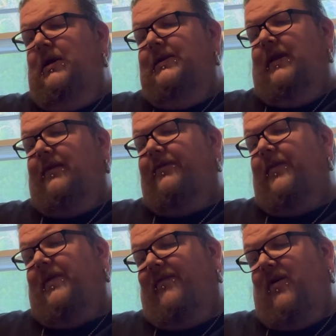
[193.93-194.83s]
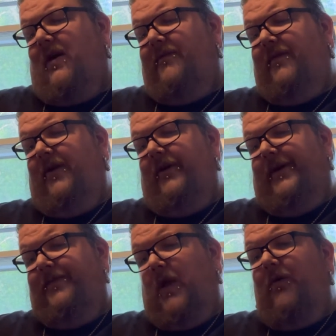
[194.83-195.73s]
Take the slipcover off here.
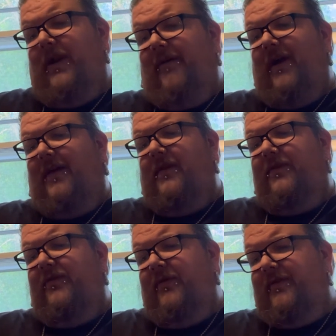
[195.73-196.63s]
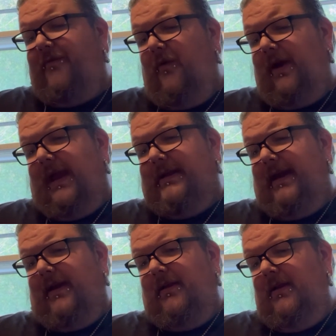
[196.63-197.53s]
And oh, and I forgot that this was a 4K
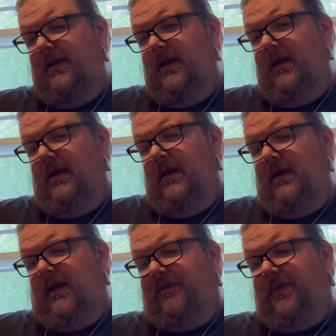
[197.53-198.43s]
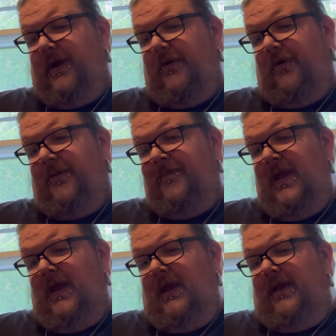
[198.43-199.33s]
title. That's pretty cool.
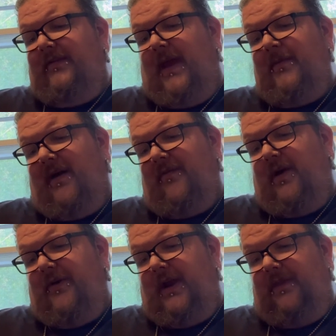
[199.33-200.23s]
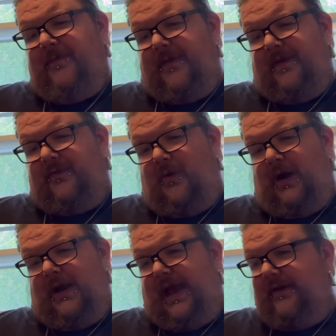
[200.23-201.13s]
Same cover underneath, but this
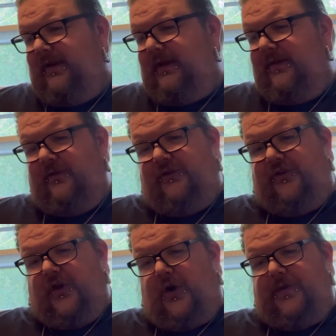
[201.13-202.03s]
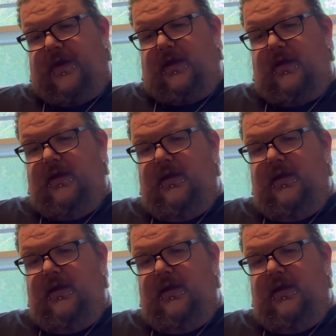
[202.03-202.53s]
one actually doesn't show the